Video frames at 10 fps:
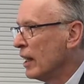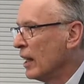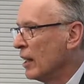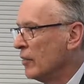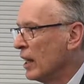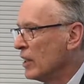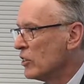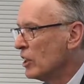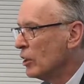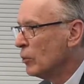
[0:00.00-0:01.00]

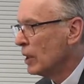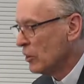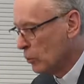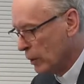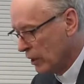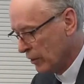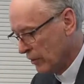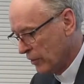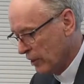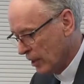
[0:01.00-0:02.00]
advancing one's
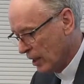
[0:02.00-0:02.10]
wealth